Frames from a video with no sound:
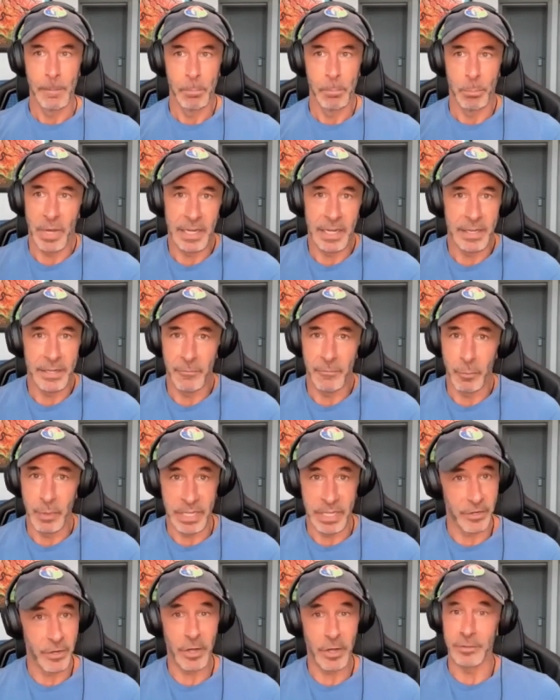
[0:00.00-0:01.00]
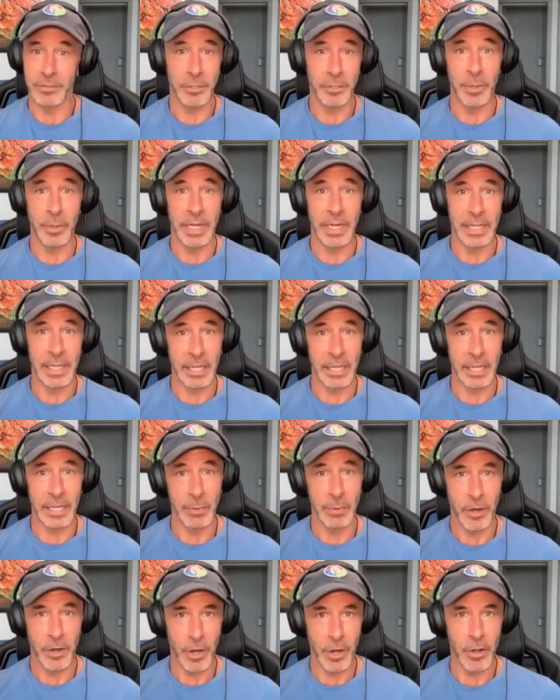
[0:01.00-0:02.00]
but we can all do it. Like we
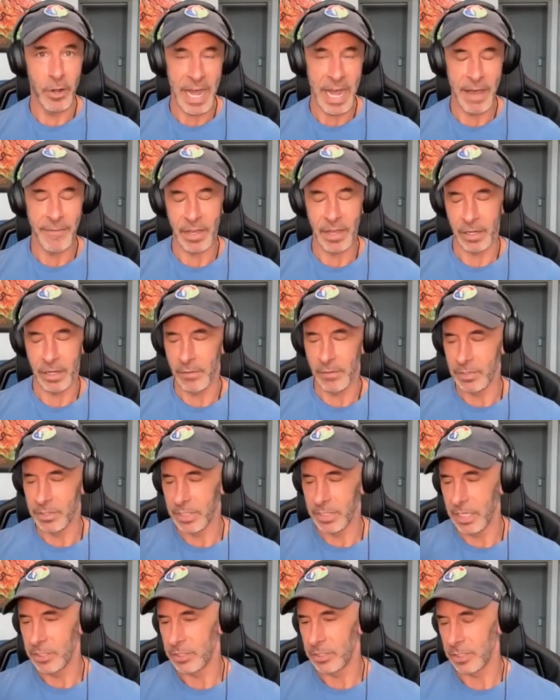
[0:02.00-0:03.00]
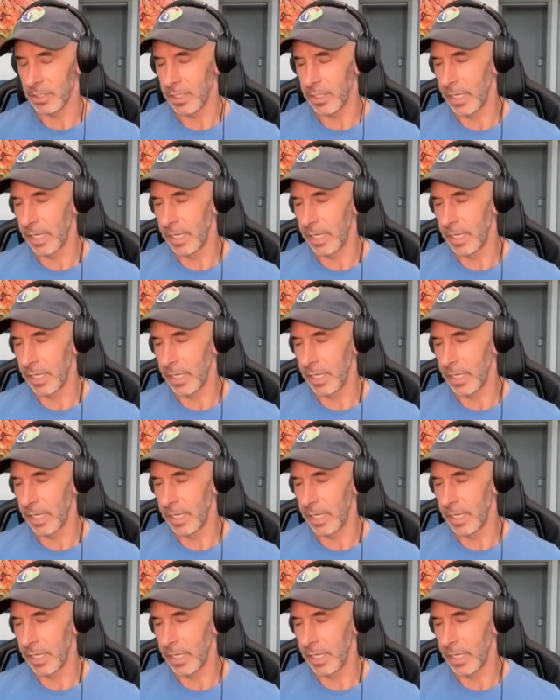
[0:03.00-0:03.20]
can all have that conversation.